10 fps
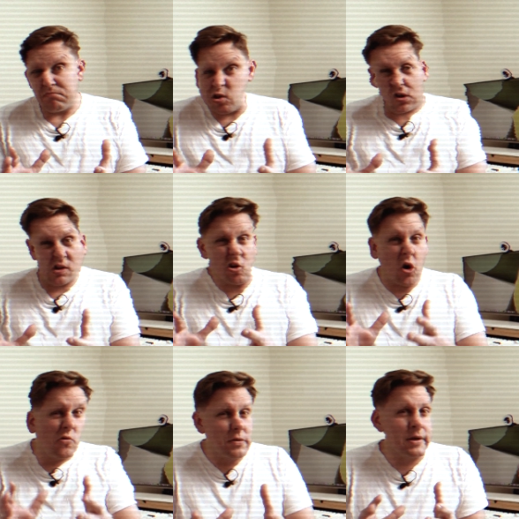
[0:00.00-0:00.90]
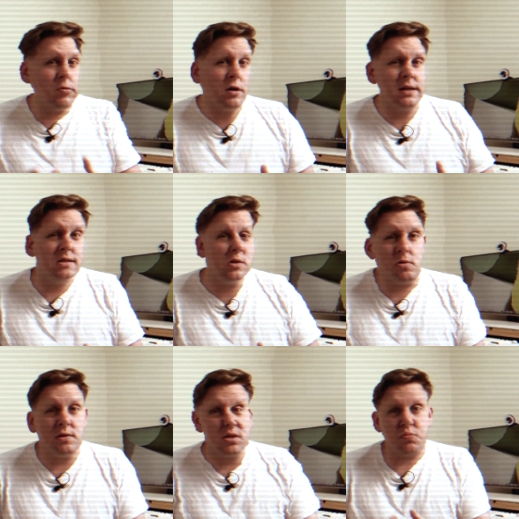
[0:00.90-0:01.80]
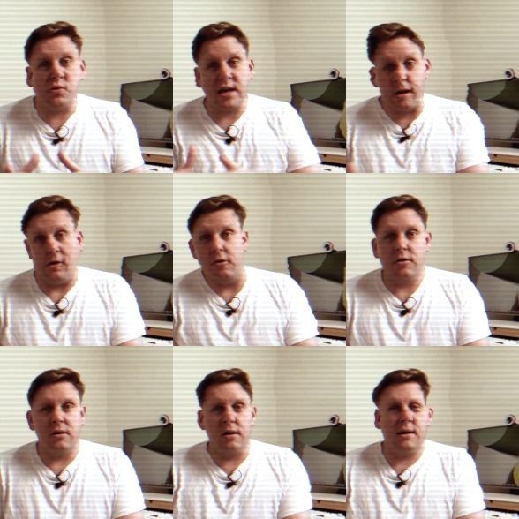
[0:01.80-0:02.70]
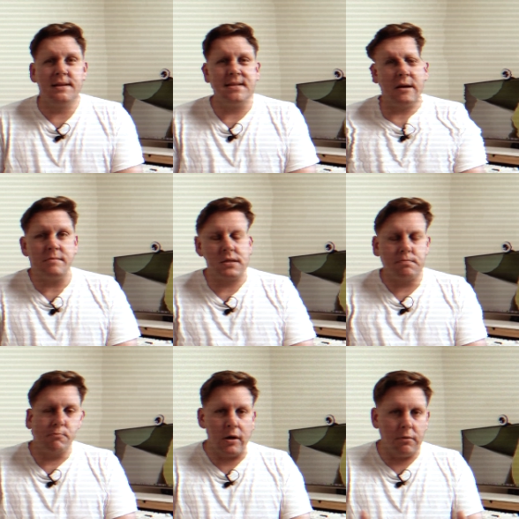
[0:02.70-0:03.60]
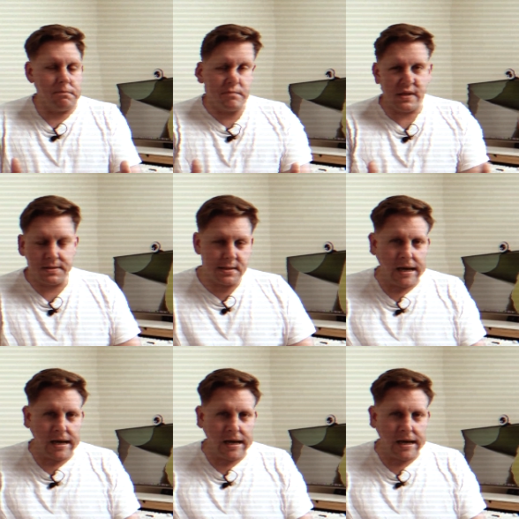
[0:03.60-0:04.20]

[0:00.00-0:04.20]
you can only really do this with analog, except, well, it's